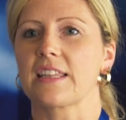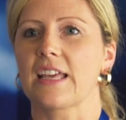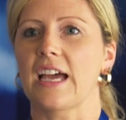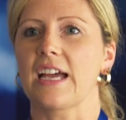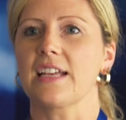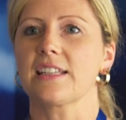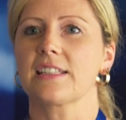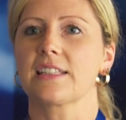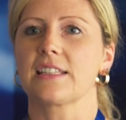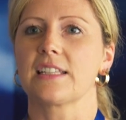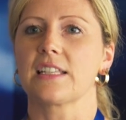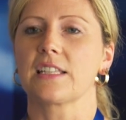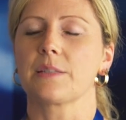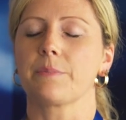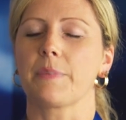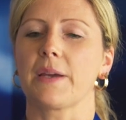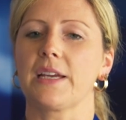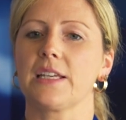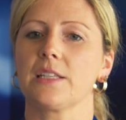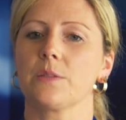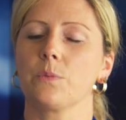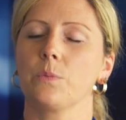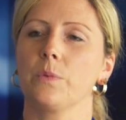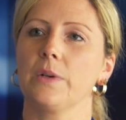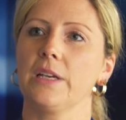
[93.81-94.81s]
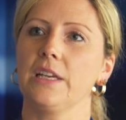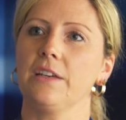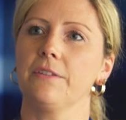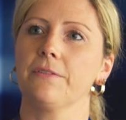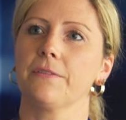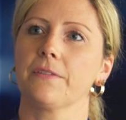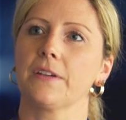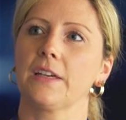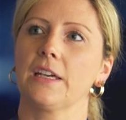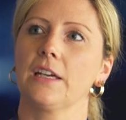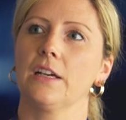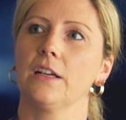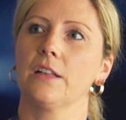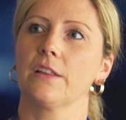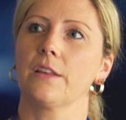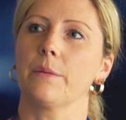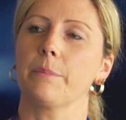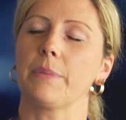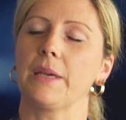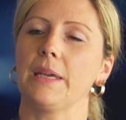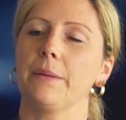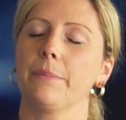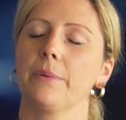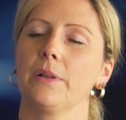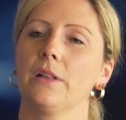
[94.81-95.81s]
that's the space we feel
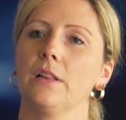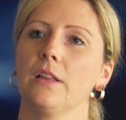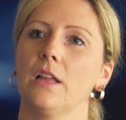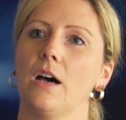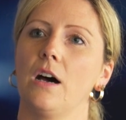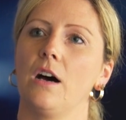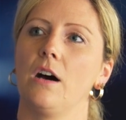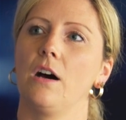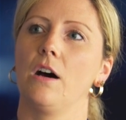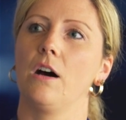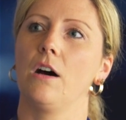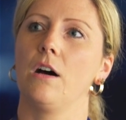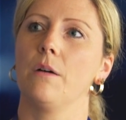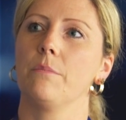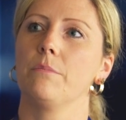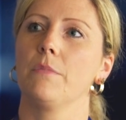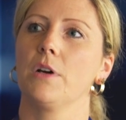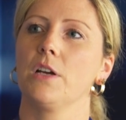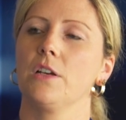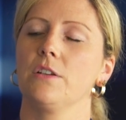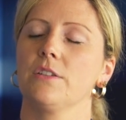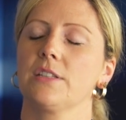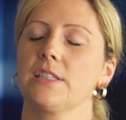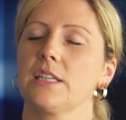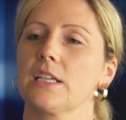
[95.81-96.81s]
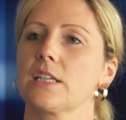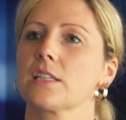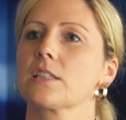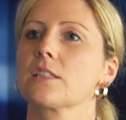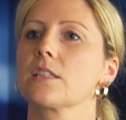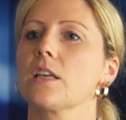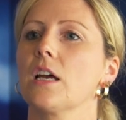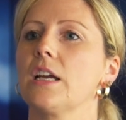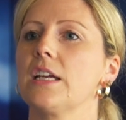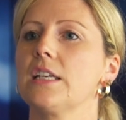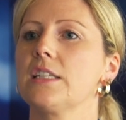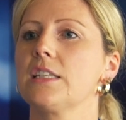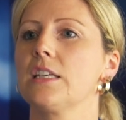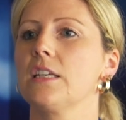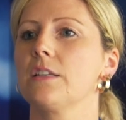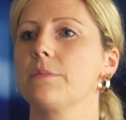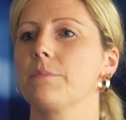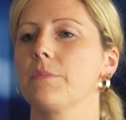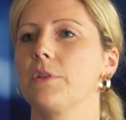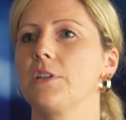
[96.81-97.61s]
that people are most excited,